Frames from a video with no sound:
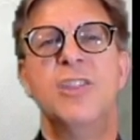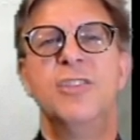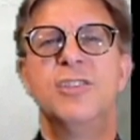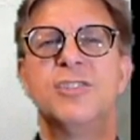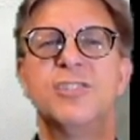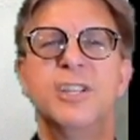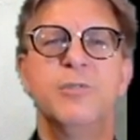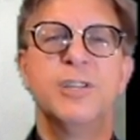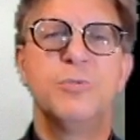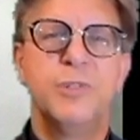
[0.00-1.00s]
this
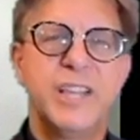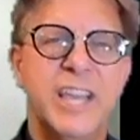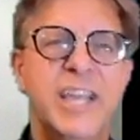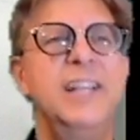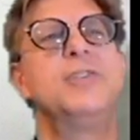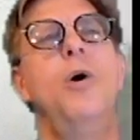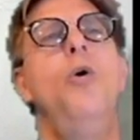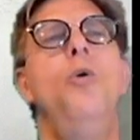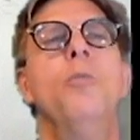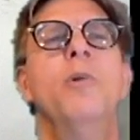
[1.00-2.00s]
series really hits
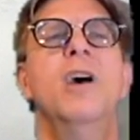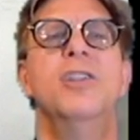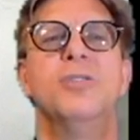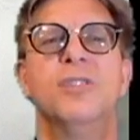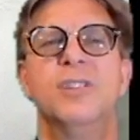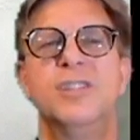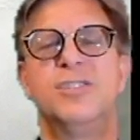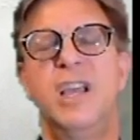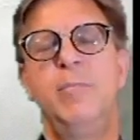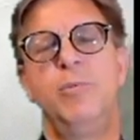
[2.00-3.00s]
home to the
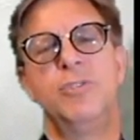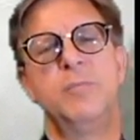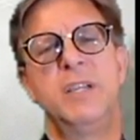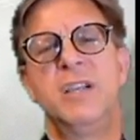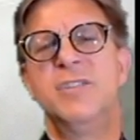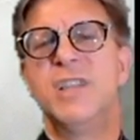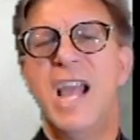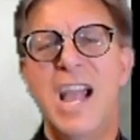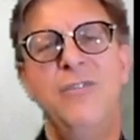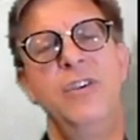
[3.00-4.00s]
disciples because
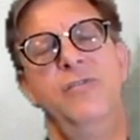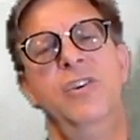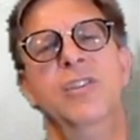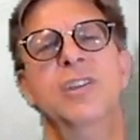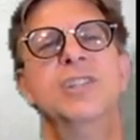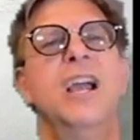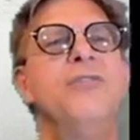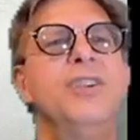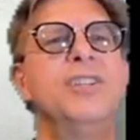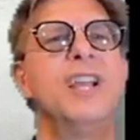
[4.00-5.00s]
every village,
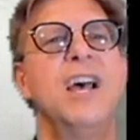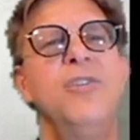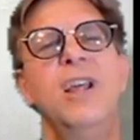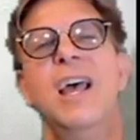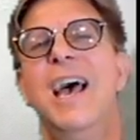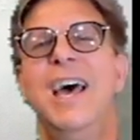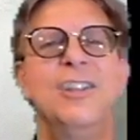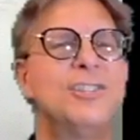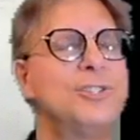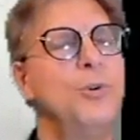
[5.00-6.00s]
every town had
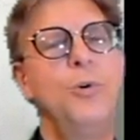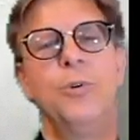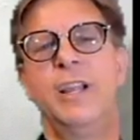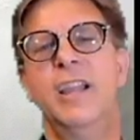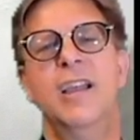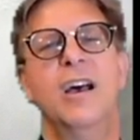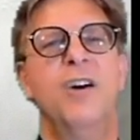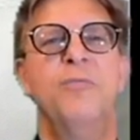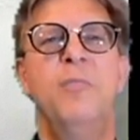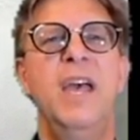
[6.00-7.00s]
a story
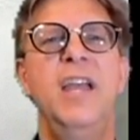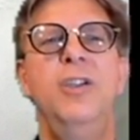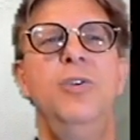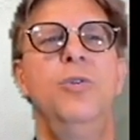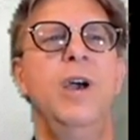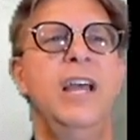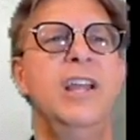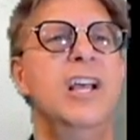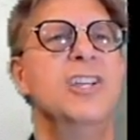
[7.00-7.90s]
of men who had